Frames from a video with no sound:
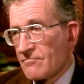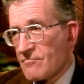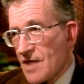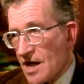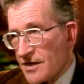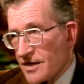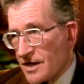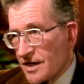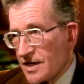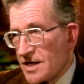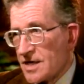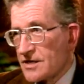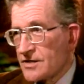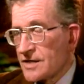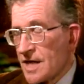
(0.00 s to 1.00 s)
I think it
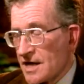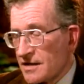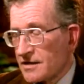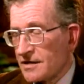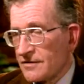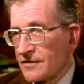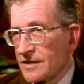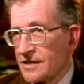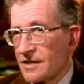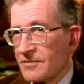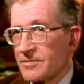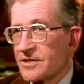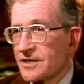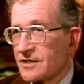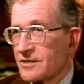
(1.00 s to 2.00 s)
needs tentative
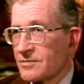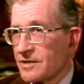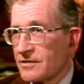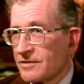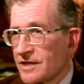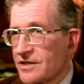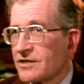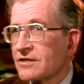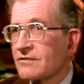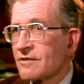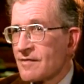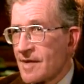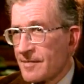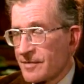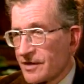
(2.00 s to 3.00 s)
assumptions, but we should
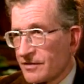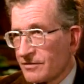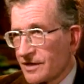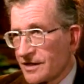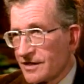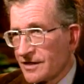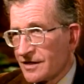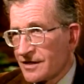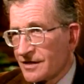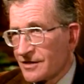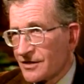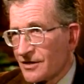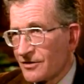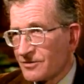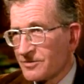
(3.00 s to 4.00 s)
remember what Justice
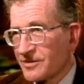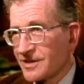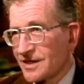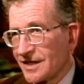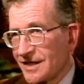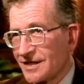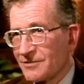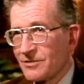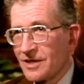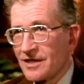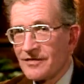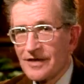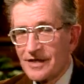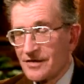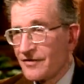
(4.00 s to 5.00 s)
Holmes said in one of
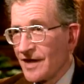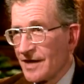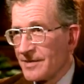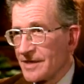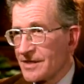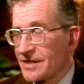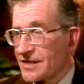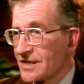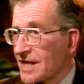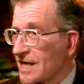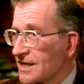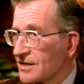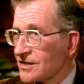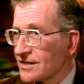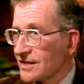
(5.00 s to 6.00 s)
his famous
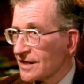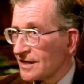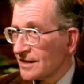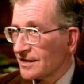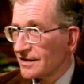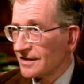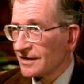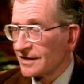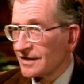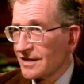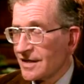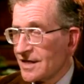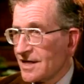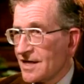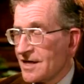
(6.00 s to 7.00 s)
dissents, that
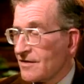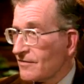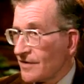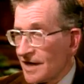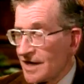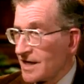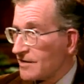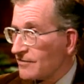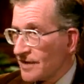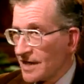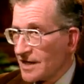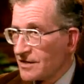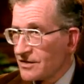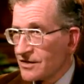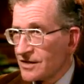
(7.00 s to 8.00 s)
fighting
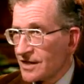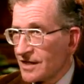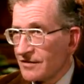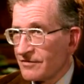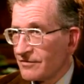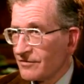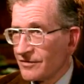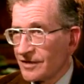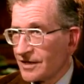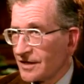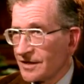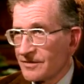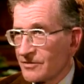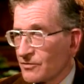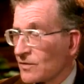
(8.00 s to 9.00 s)
faiths have
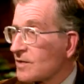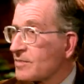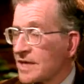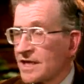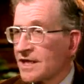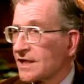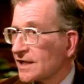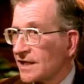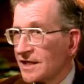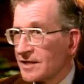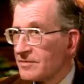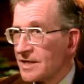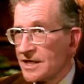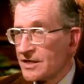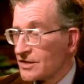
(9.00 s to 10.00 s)
repeatedly
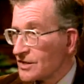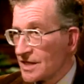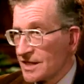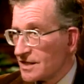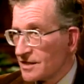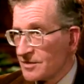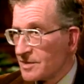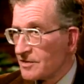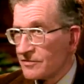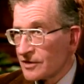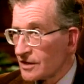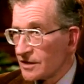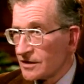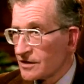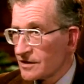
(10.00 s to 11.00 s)
been seen to be
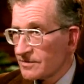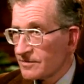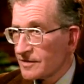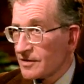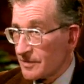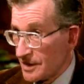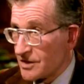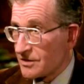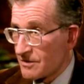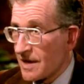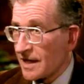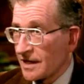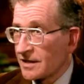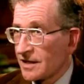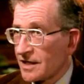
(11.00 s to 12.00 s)
false. We should
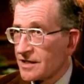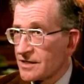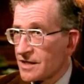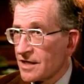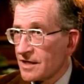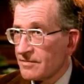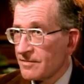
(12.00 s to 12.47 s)
recognize that.